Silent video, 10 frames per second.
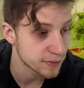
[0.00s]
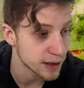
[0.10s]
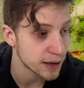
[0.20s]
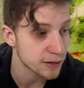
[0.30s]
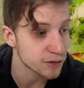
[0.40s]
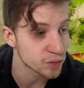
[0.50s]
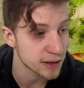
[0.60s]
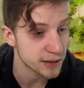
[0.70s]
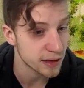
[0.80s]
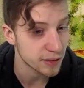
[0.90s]
You can include there
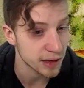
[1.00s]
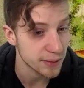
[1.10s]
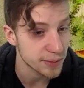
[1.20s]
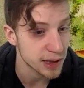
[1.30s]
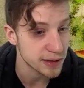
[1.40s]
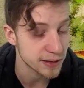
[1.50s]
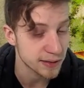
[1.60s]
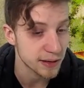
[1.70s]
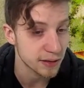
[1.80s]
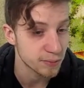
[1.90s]
certain libraries and
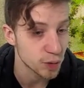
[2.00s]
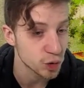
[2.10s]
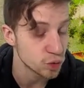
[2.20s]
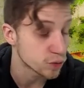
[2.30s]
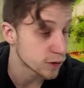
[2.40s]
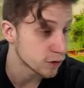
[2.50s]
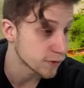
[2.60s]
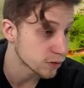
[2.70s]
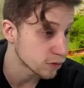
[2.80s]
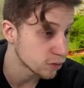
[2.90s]
certain modules that you
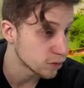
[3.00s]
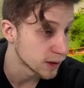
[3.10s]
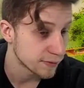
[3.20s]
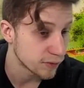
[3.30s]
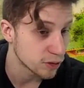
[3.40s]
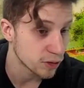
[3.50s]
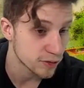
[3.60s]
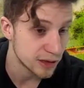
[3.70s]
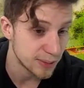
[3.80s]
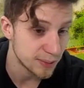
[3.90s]
want to want your
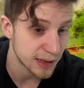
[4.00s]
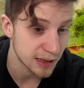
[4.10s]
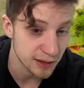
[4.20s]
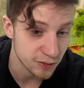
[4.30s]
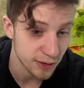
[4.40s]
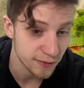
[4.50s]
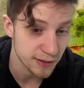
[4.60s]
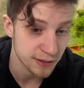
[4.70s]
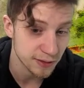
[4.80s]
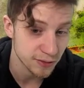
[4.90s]
CPP class to have
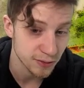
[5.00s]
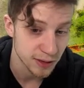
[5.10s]
access to.